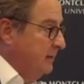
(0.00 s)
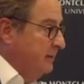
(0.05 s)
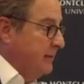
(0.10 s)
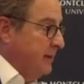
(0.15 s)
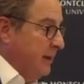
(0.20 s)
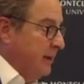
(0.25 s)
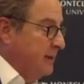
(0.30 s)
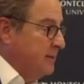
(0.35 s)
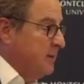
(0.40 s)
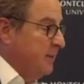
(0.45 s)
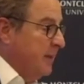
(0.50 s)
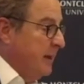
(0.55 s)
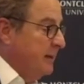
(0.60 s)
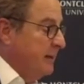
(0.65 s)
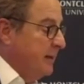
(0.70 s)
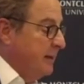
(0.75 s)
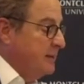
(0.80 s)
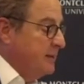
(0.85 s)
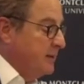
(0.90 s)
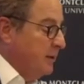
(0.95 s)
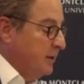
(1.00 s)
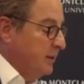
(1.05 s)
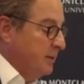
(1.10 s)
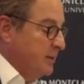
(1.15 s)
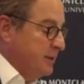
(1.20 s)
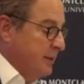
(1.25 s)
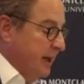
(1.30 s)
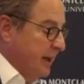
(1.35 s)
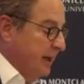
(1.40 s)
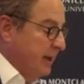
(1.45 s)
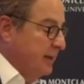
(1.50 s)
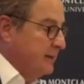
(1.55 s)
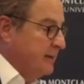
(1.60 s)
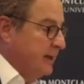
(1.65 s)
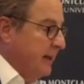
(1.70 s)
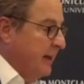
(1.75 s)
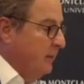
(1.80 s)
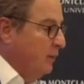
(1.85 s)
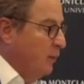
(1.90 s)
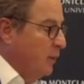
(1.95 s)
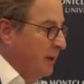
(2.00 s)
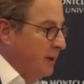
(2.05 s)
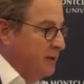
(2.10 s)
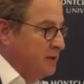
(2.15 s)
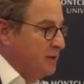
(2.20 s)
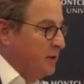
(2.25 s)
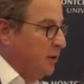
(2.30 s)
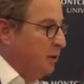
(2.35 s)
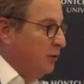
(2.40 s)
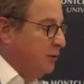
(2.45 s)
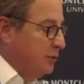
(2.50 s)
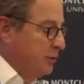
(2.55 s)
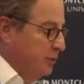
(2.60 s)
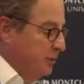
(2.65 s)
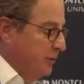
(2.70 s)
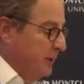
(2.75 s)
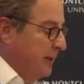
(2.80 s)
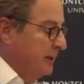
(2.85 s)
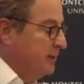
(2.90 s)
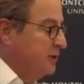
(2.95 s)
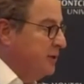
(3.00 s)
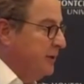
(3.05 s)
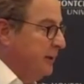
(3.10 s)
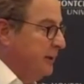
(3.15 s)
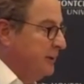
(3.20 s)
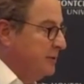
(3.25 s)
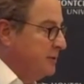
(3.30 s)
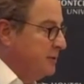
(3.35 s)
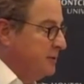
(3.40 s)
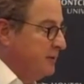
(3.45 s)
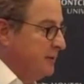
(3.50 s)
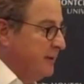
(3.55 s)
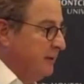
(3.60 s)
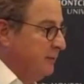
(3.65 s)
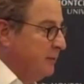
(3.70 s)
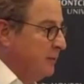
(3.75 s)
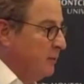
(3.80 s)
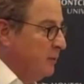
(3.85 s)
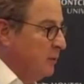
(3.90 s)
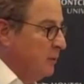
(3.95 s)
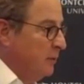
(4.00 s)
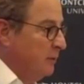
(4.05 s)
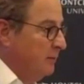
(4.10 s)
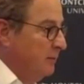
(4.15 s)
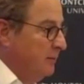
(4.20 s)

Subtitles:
Tell us about that circumstance and what it's told you about the challenges of covering the world.